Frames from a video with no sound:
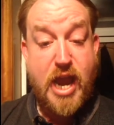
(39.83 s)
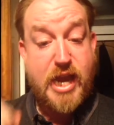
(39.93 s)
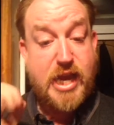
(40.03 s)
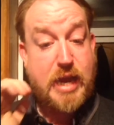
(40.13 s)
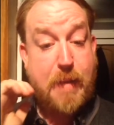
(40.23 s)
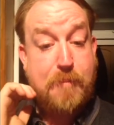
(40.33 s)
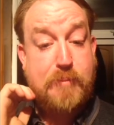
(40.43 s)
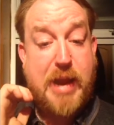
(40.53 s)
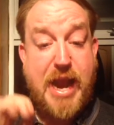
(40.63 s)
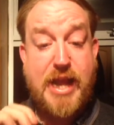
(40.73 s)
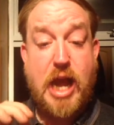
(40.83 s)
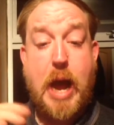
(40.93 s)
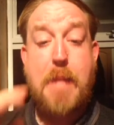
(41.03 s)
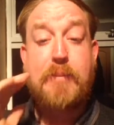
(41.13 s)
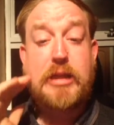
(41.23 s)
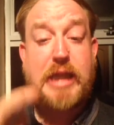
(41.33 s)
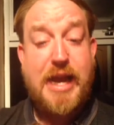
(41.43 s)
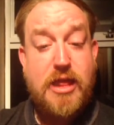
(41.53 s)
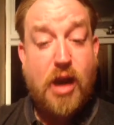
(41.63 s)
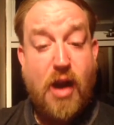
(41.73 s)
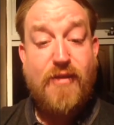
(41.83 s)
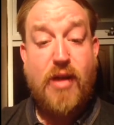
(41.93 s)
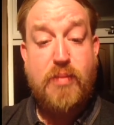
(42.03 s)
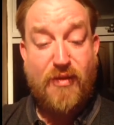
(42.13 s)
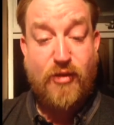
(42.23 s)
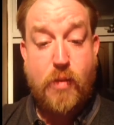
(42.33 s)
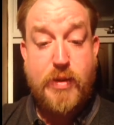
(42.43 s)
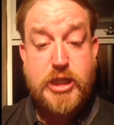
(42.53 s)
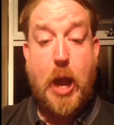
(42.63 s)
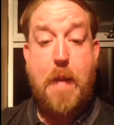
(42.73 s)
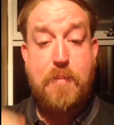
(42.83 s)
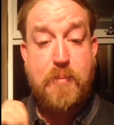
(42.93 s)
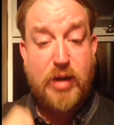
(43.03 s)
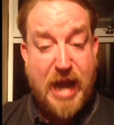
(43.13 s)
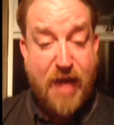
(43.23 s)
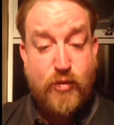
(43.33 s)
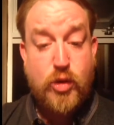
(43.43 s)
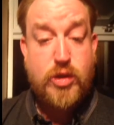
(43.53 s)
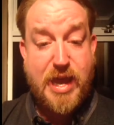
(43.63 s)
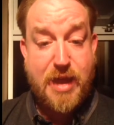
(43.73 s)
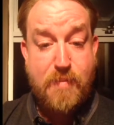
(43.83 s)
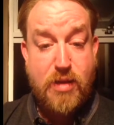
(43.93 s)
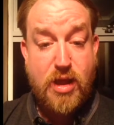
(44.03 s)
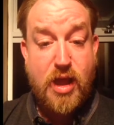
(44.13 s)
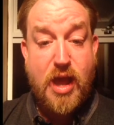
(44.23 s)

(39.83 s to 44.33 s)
he paid a blender of a performance, a bravo to him.